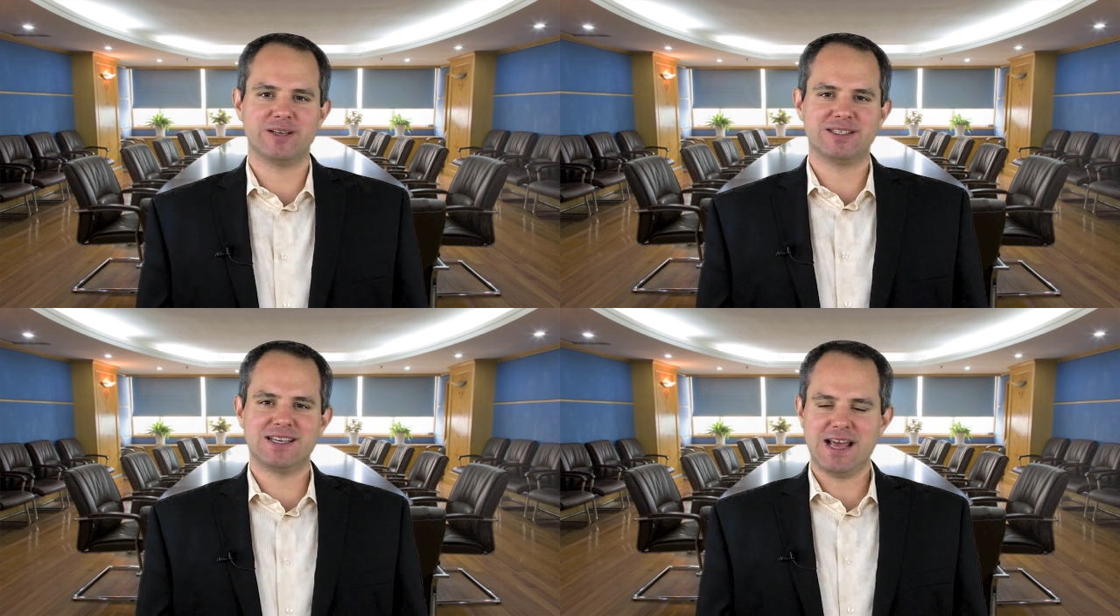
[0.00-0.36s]

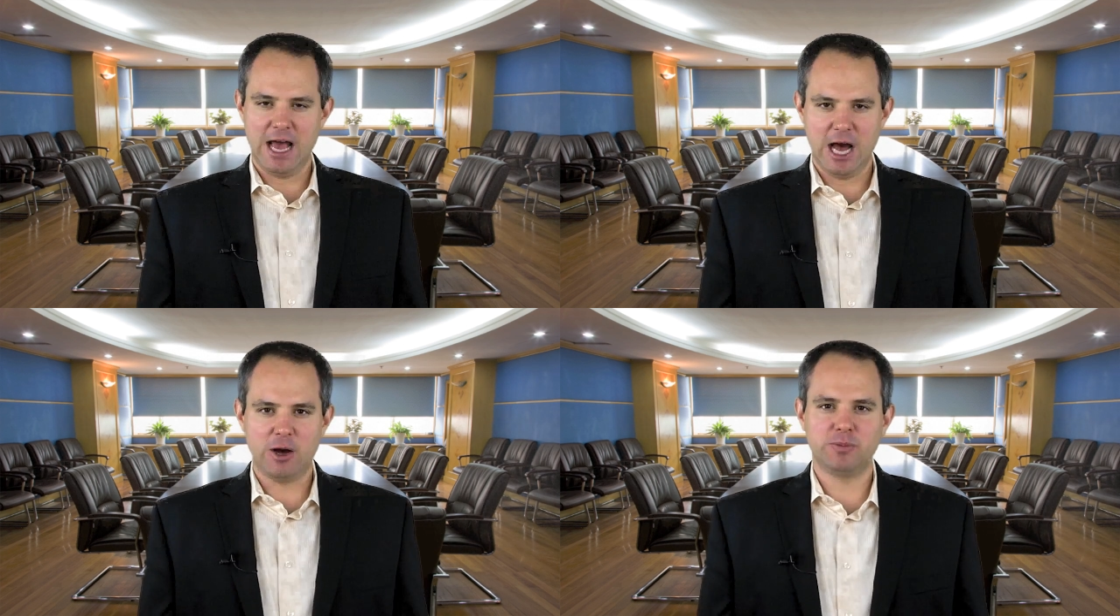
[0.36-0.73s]
is it
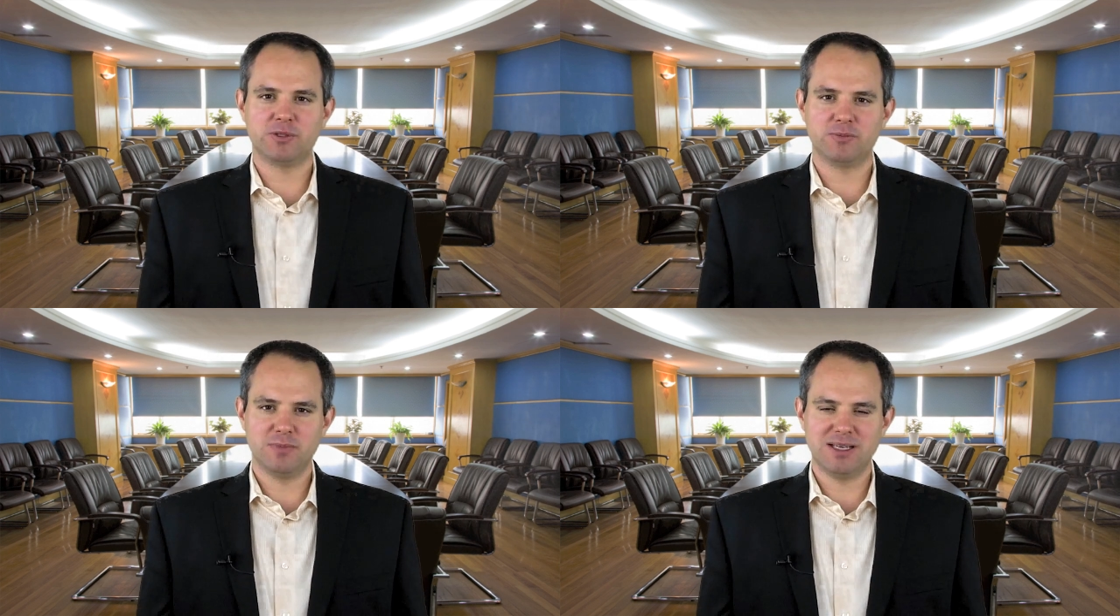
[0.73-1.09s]

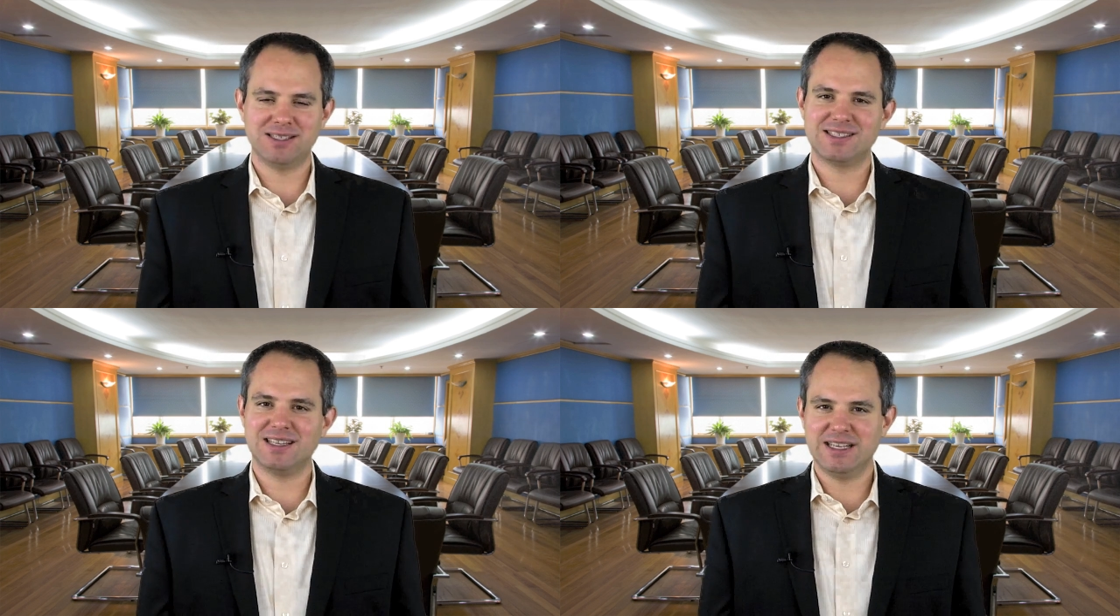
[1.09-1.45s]
helped me
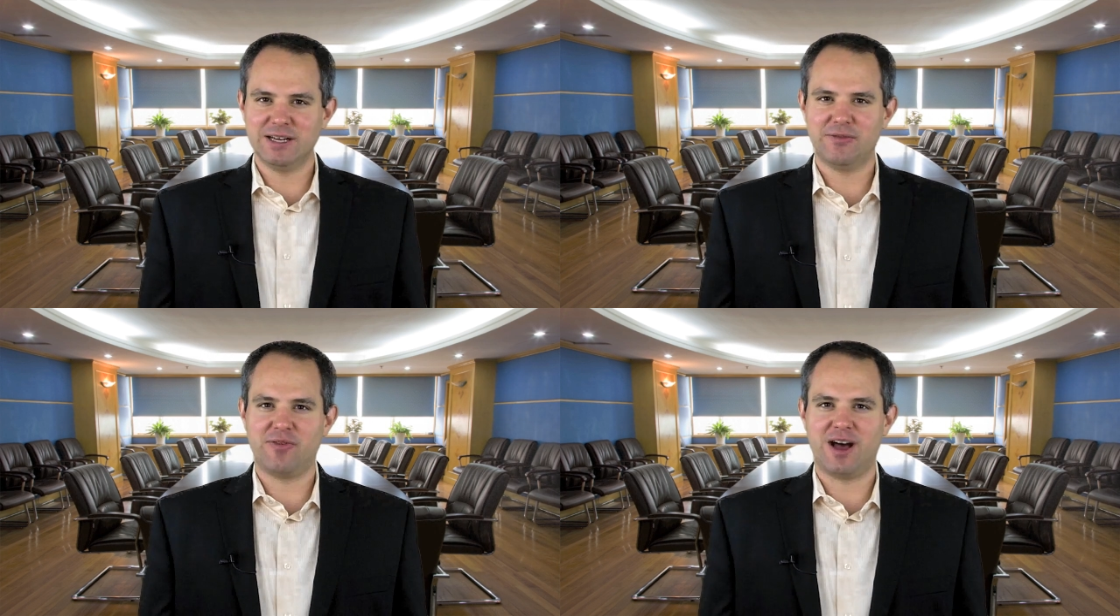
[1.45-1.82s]

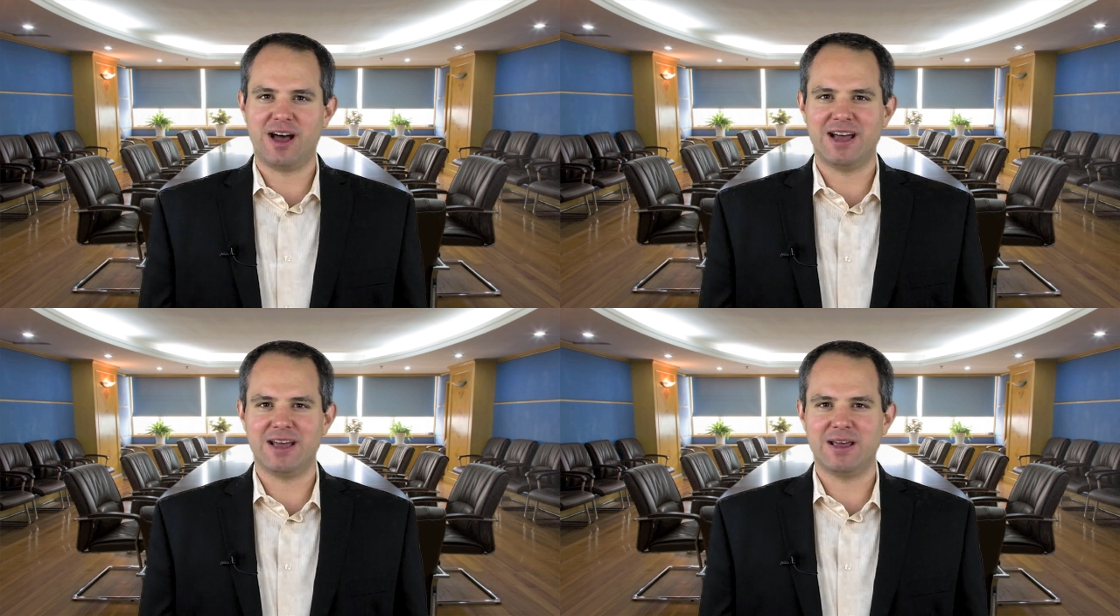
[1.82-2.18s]

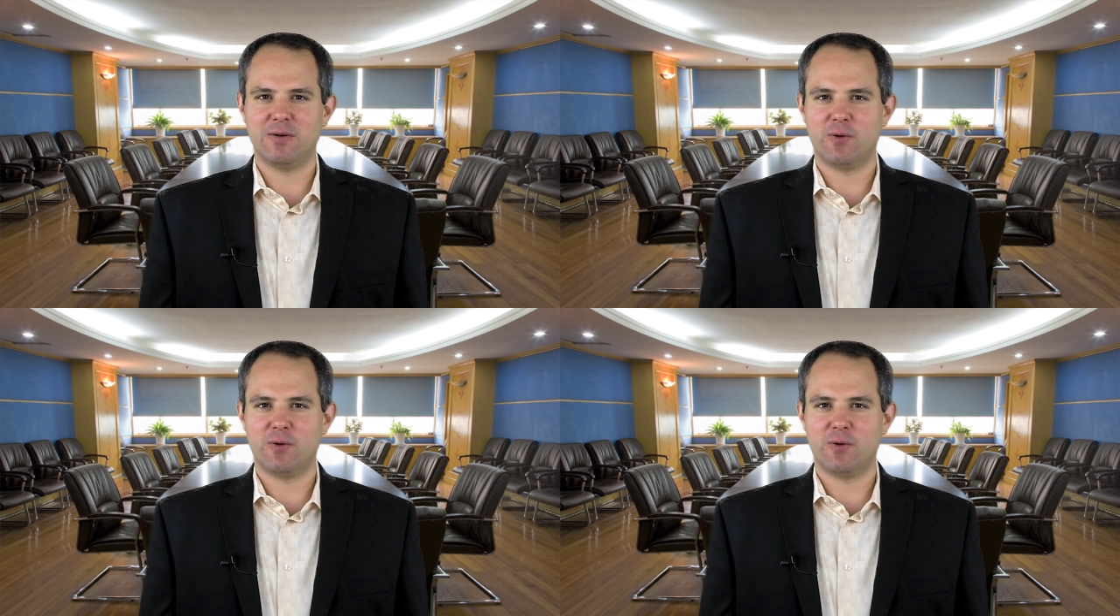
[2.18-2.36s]
solidify